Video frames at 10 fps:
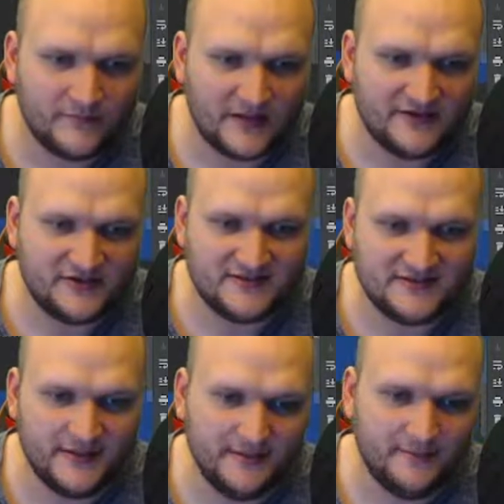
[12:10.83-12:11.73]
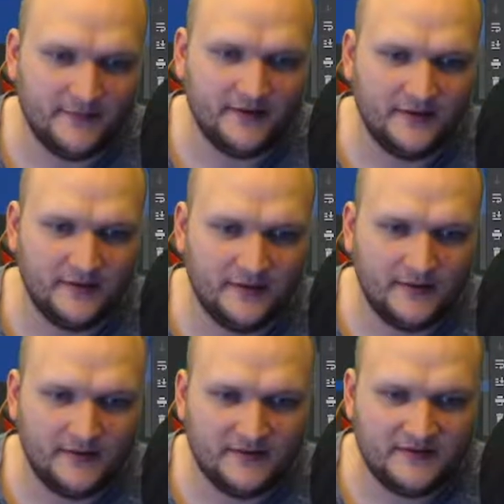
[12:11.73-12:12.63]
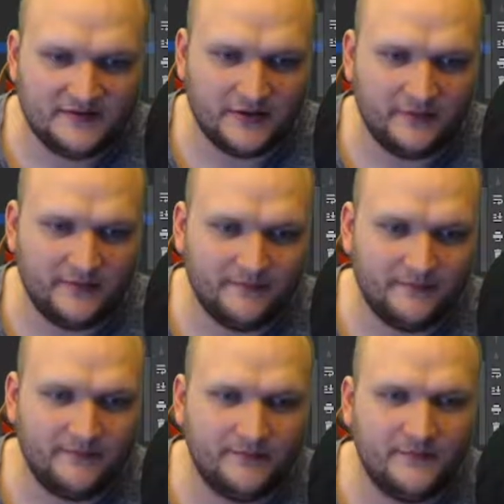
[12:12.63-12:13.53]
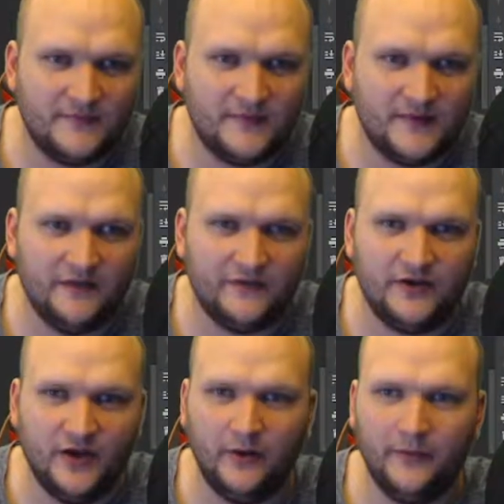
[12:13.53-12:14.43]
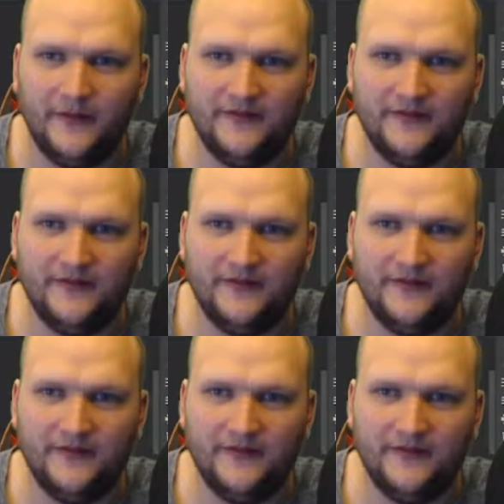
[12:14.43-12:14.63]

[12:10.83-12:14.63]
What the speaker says: as you can see. So even though in